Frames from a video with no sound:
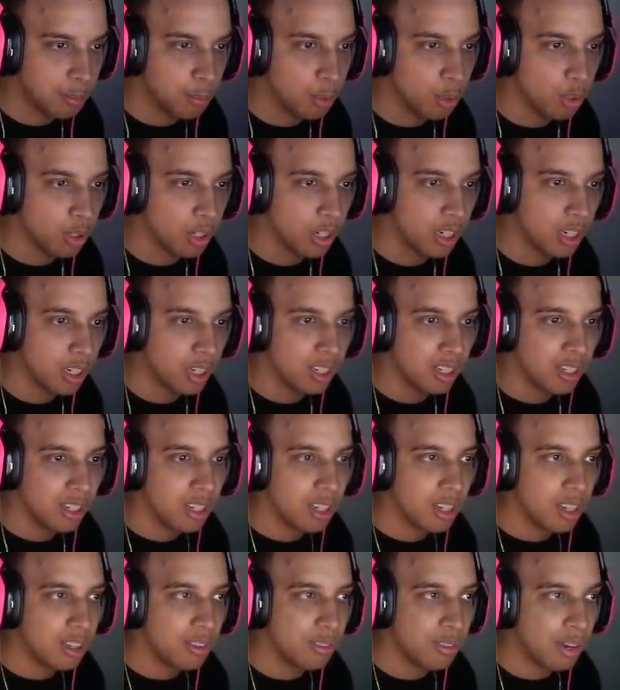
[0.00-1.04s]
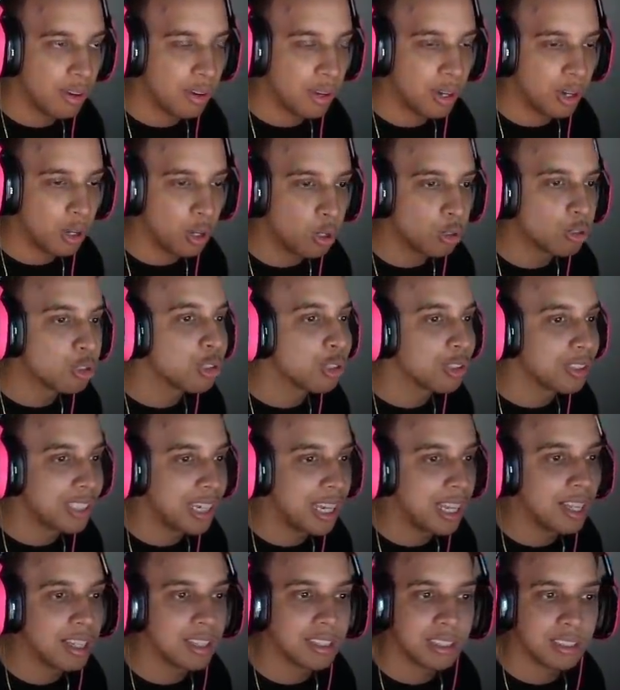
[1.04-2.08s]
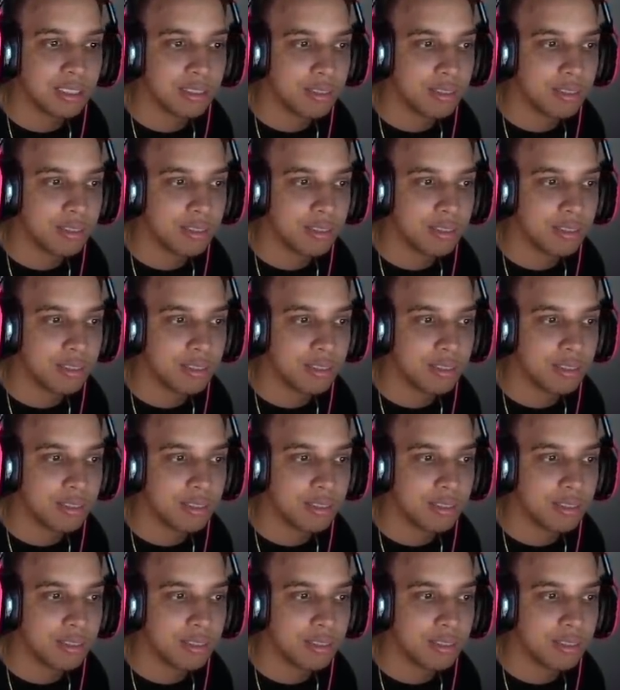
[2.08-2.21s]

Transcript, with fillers: more uh very ultra talented